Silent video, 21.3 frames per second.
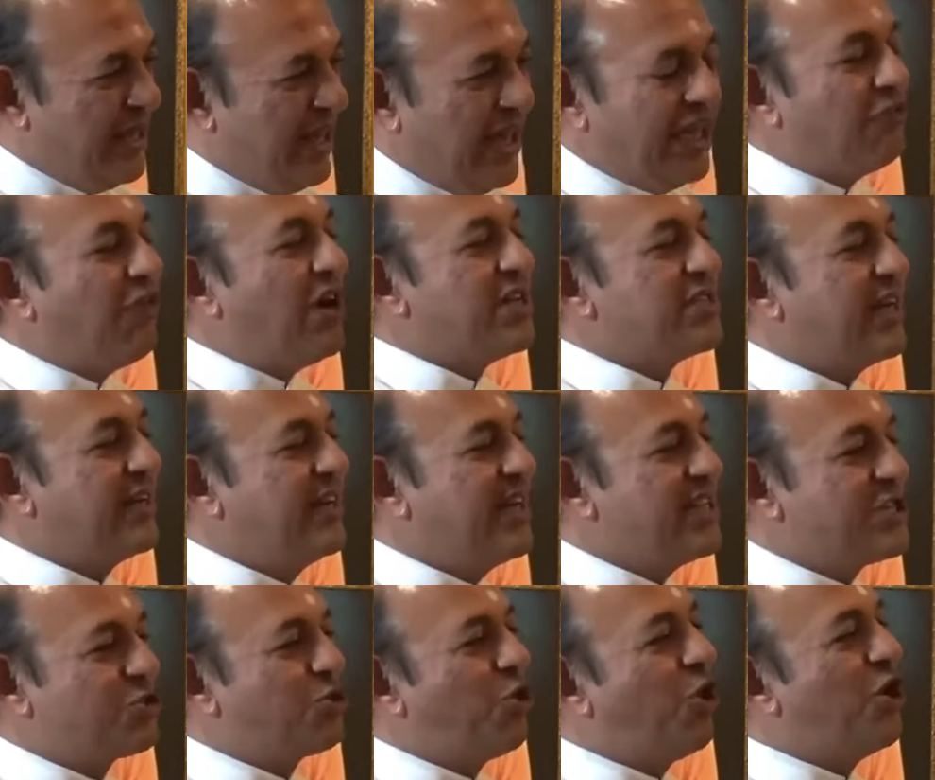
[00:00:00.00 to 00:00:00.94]
It was a
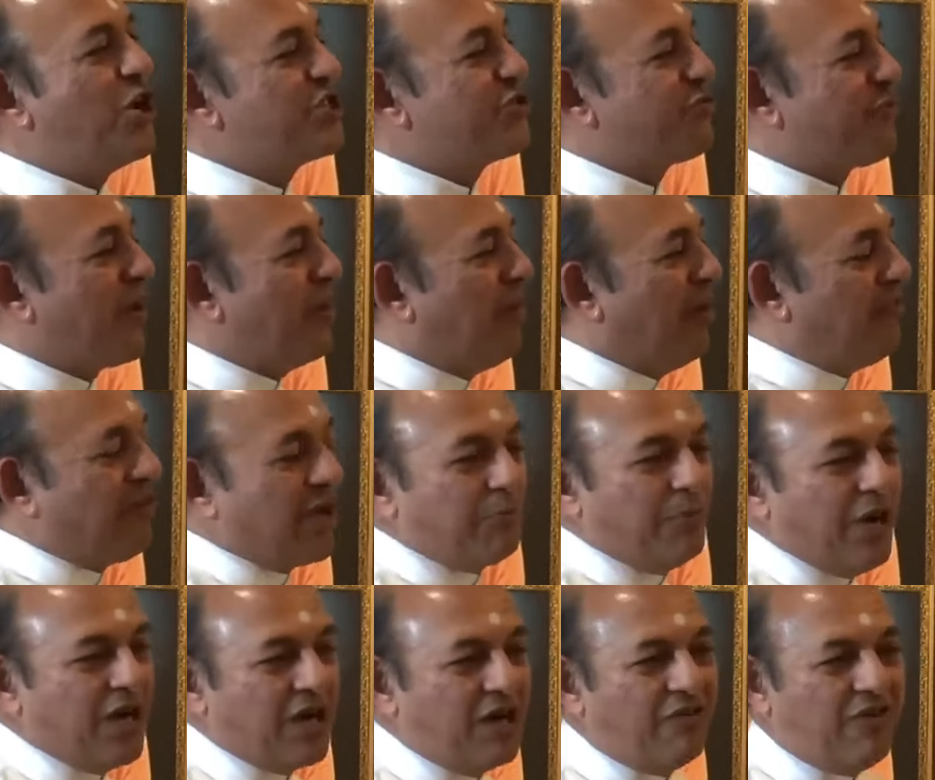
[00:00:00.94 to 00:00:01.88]
discourse from our
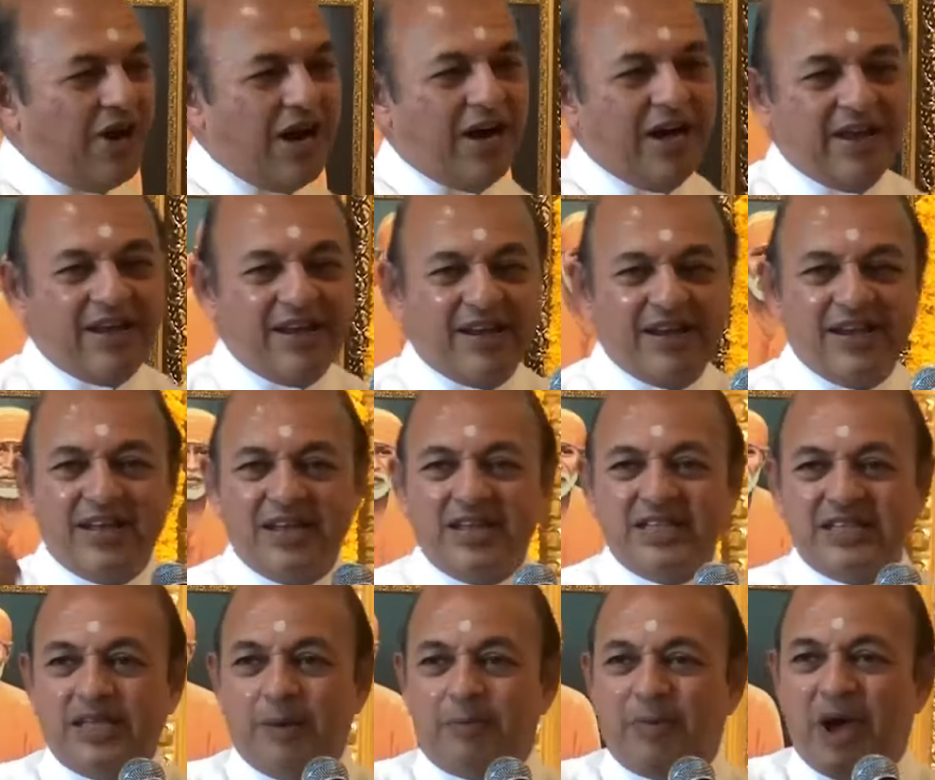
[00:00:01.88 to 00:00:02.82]
Bhagavan.
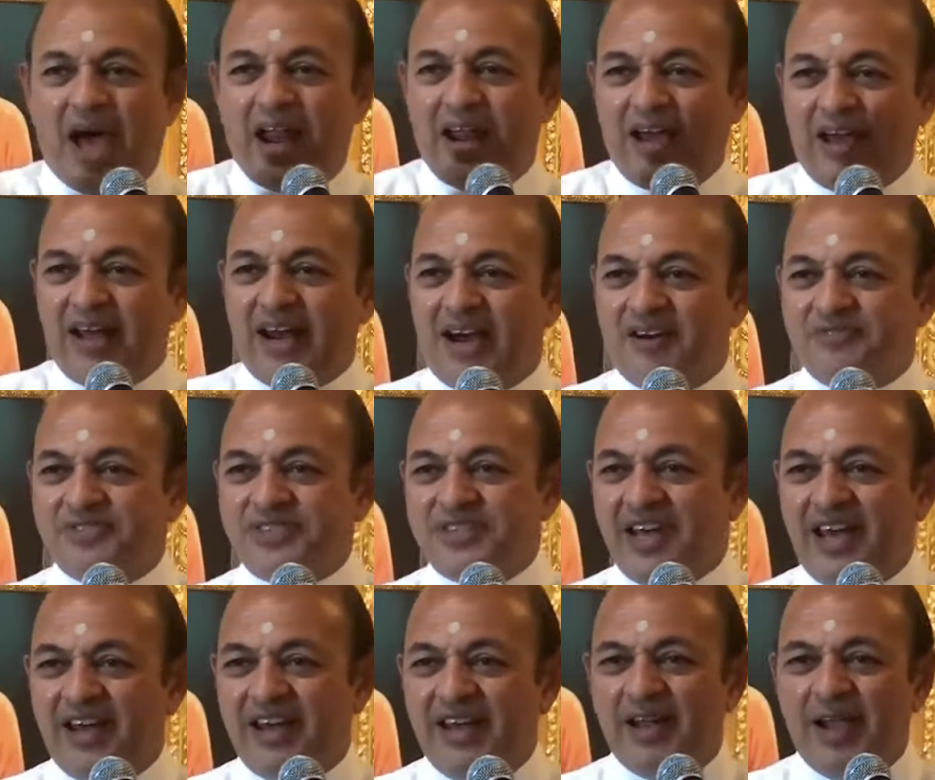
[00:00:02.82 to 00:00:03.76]
The paragraph
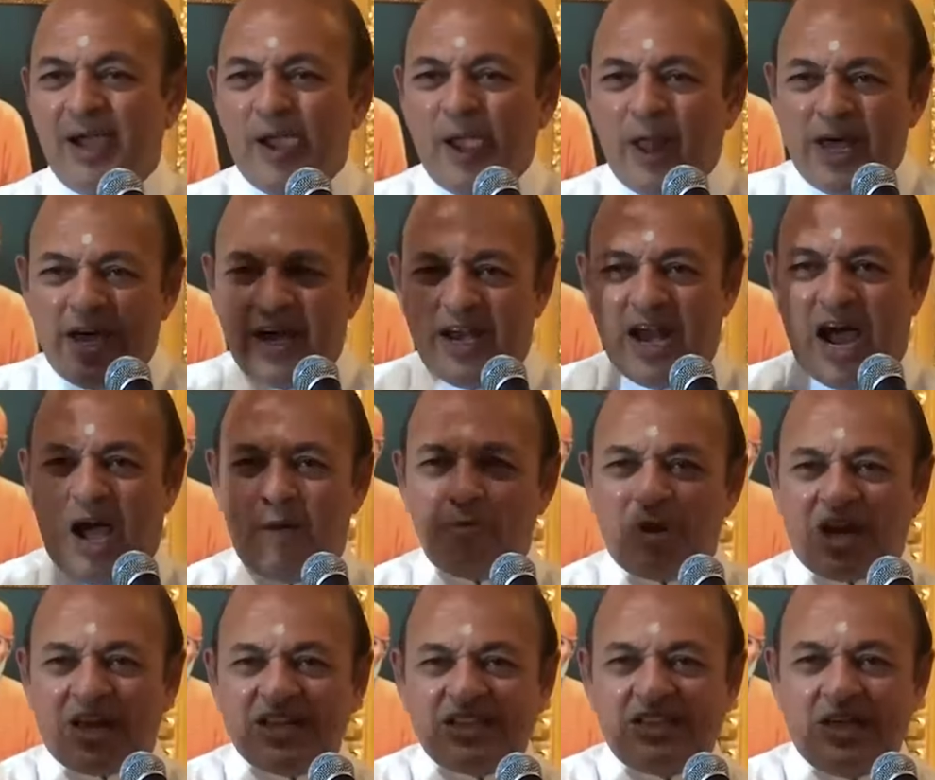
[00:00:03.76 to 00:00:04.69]
said,
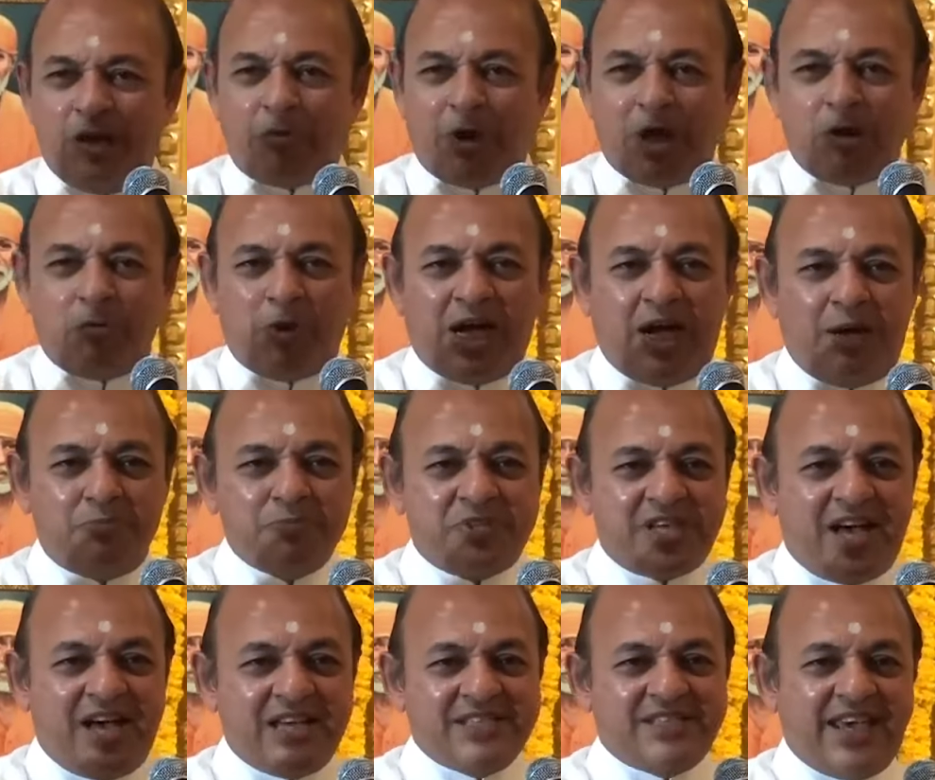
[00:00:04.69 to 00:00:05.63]
"Ramakrishna
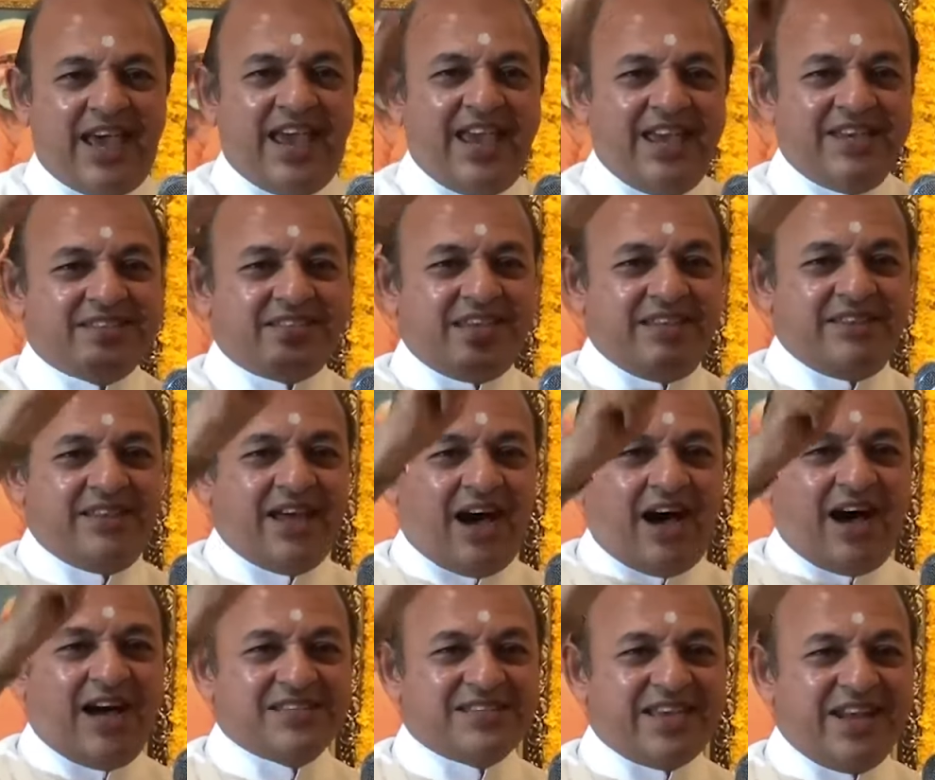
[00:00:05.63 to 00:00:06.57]
Paramahamsa says
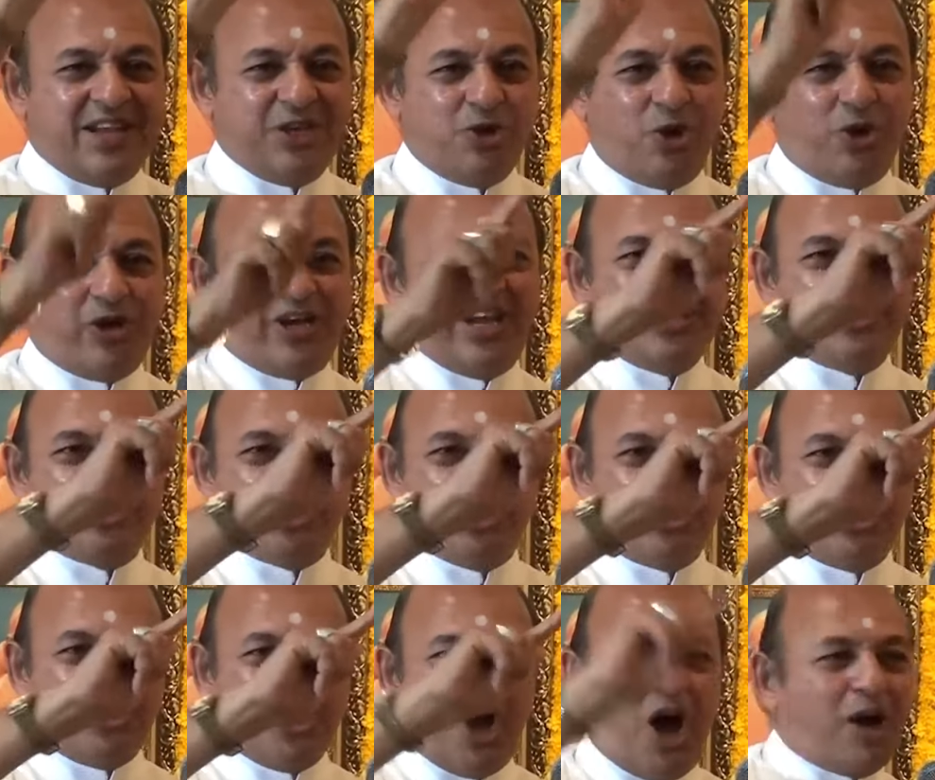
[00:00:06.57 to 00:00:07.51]
Siddhas and Yogis
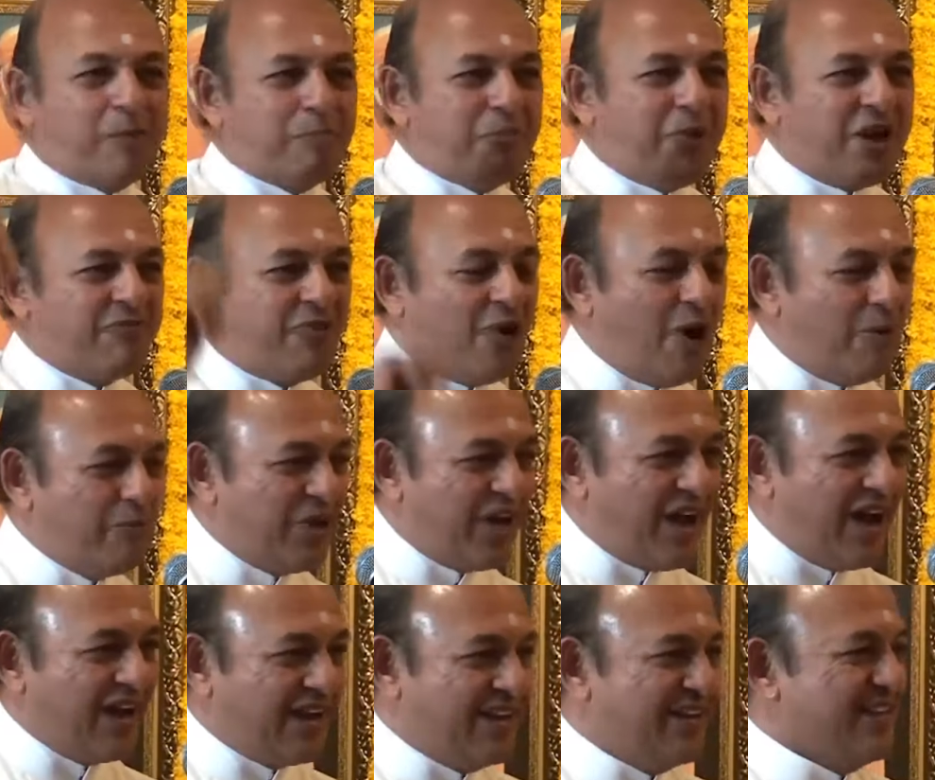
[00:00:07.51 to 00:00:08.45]
should not perform
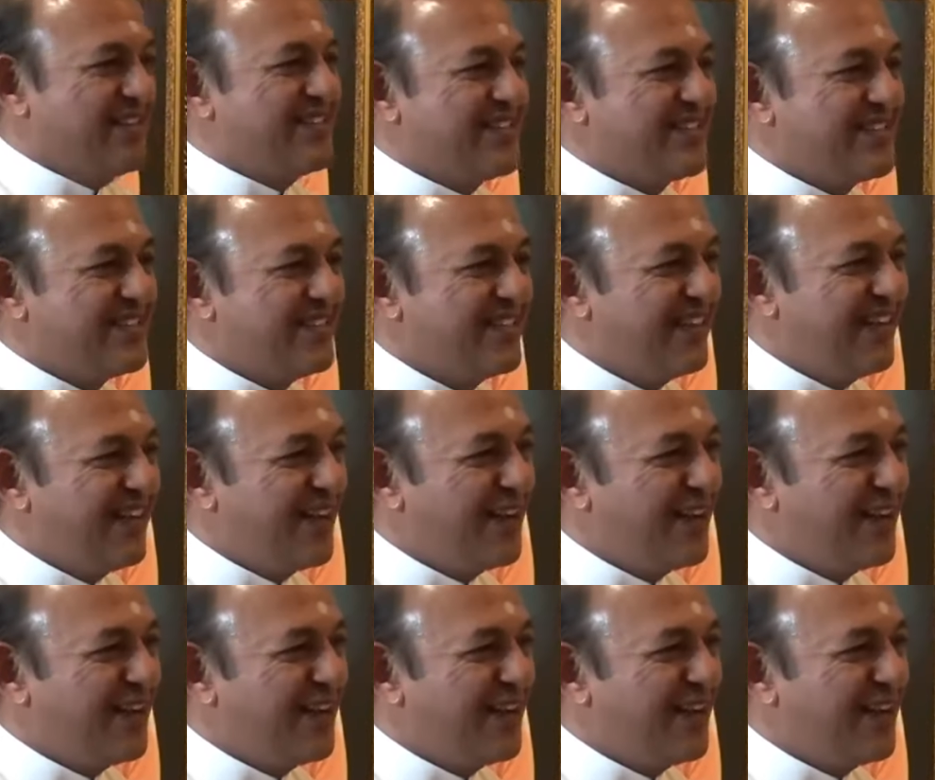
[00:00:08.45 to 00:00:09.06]
miracles.